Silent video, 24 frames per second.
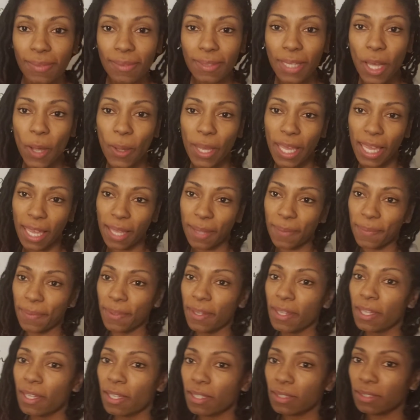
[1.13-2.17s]
Okay,
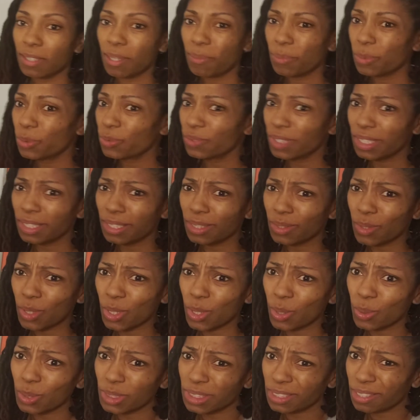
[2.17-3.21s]
so I moved a little
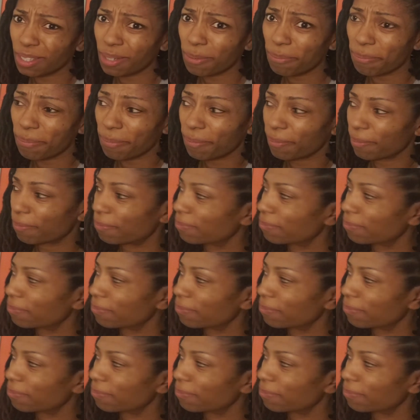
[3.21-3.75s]
closer.